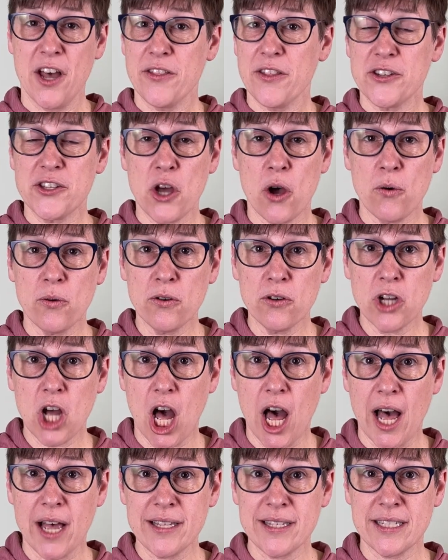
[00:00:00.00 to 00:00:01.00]
The total
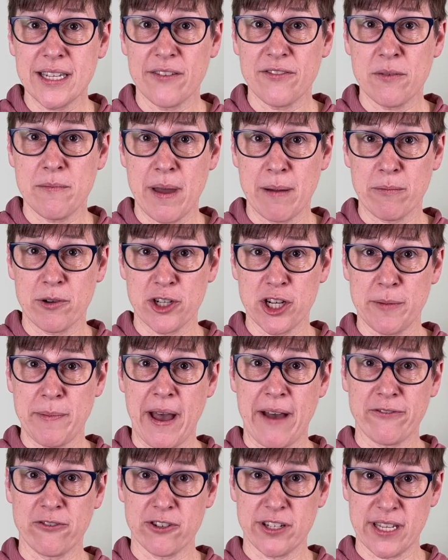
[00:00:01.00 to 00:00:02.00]
cost of the membership
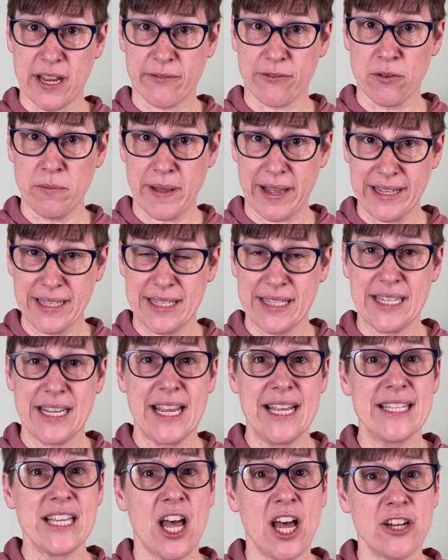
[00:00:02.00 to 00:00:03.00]
after several months
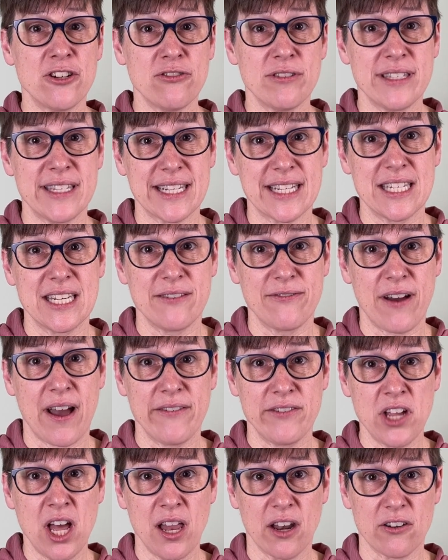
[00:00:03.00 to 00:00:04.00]
is
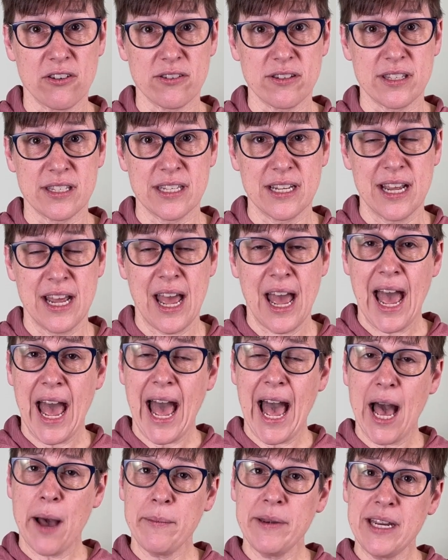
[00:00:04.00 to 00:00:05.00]
$165.
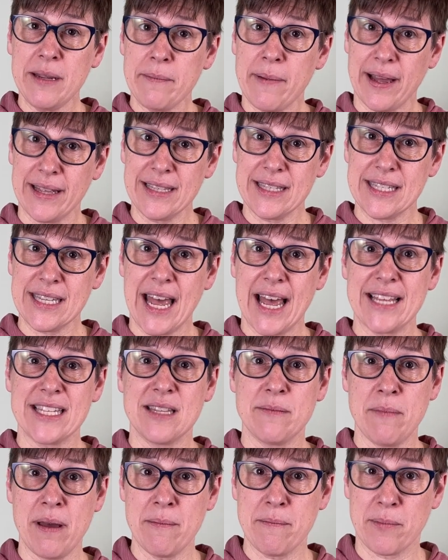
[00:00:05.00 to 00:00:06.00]
How many months has
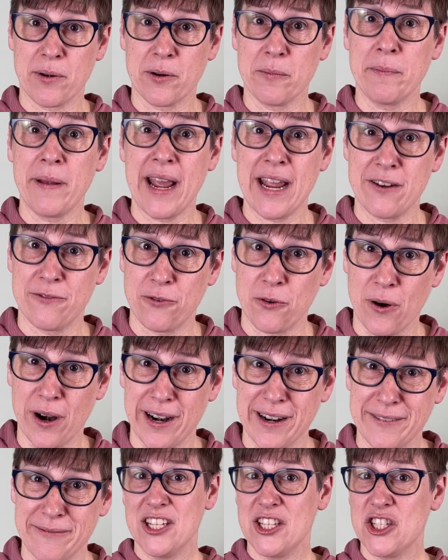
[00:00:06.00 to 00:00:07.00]
the member paid for?
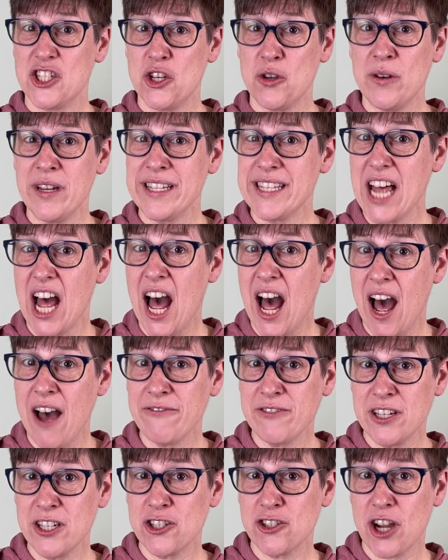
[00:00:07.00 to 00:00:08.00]
Students
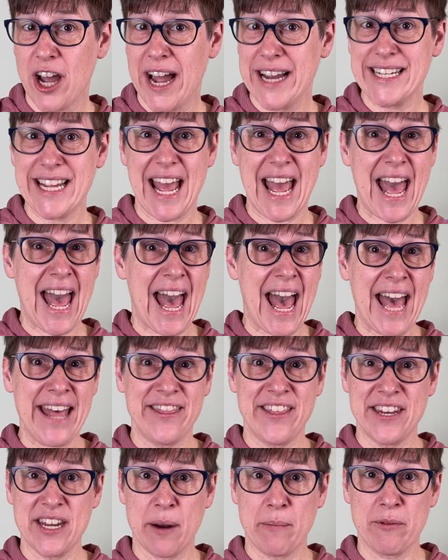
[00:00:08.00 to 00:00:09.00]
often try to add
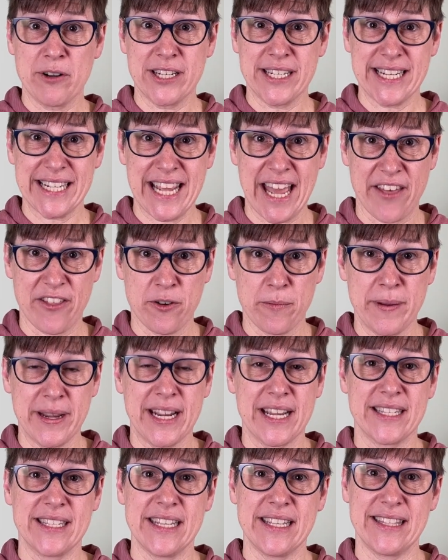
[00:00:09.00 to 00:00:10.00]
the numbers together
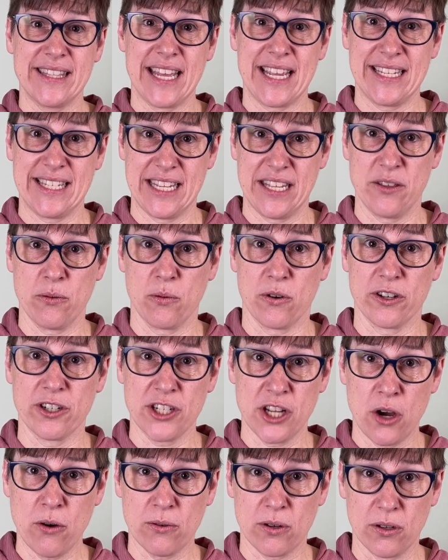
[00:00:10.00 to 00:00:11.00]
because they see the word
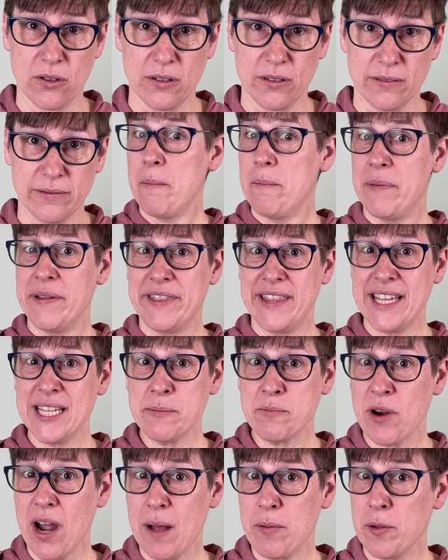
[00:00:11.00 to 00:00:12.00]
total. But this
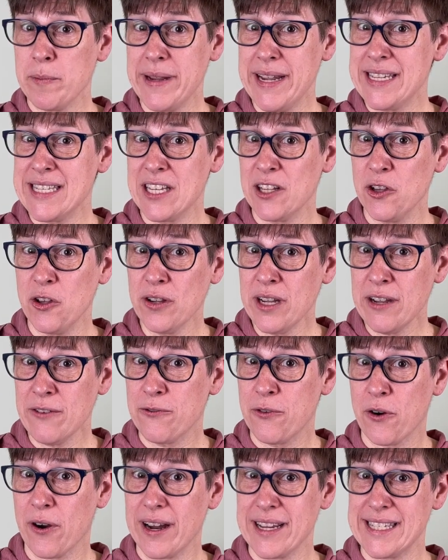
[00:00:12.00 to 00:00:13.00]
problem isn't looking
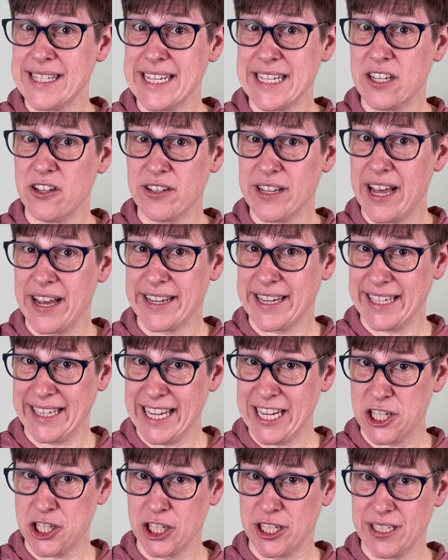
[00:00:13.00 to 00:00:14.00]
for a single
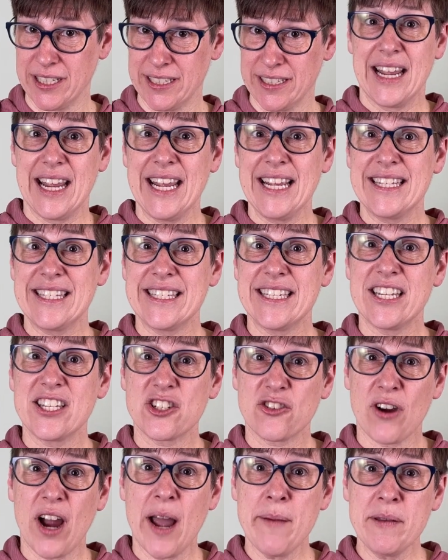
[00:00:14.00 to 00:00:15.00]
calculation. It's
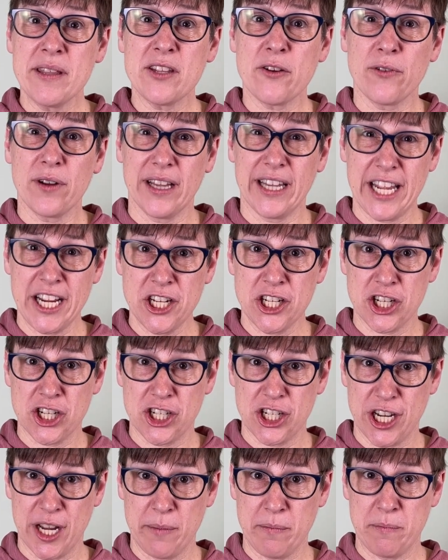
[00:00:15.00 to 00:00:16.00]
describing the
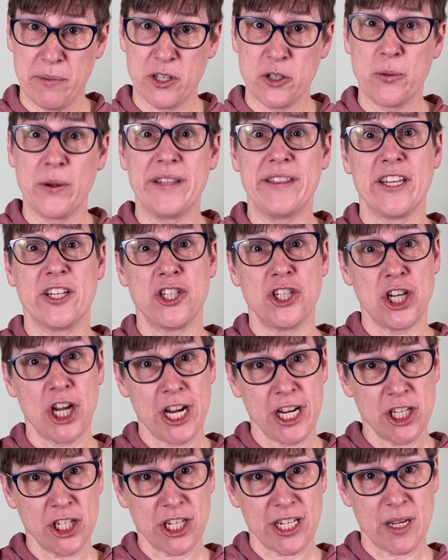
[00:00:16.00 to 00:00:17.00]
relationship between the
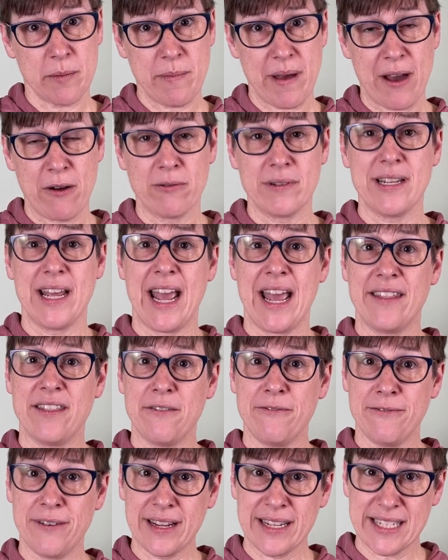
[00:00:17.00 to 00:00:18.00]
changing amount and
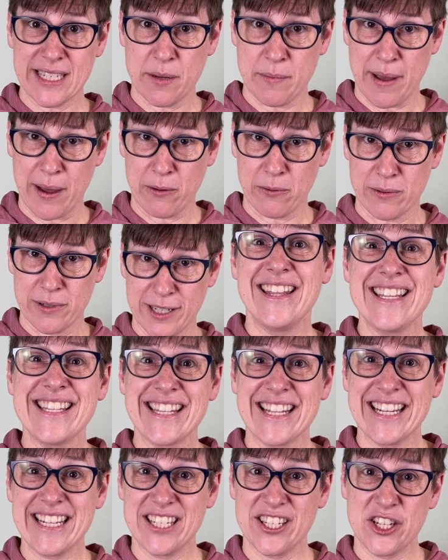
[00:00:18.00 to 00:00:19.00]
the fixed amount. This
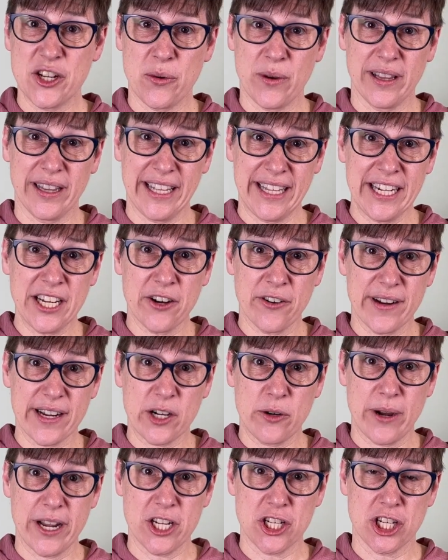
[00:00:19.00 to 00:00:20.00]
leads to a linear
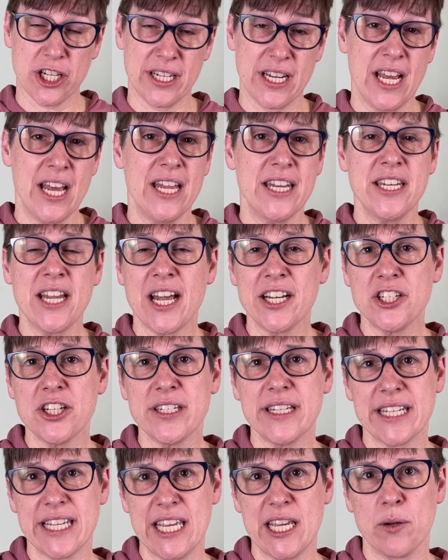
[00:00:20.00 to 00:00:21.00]
equation, not
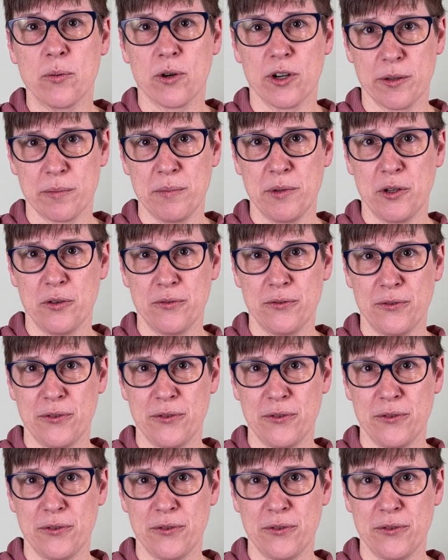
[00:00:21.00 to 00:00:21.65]
just a keyword move.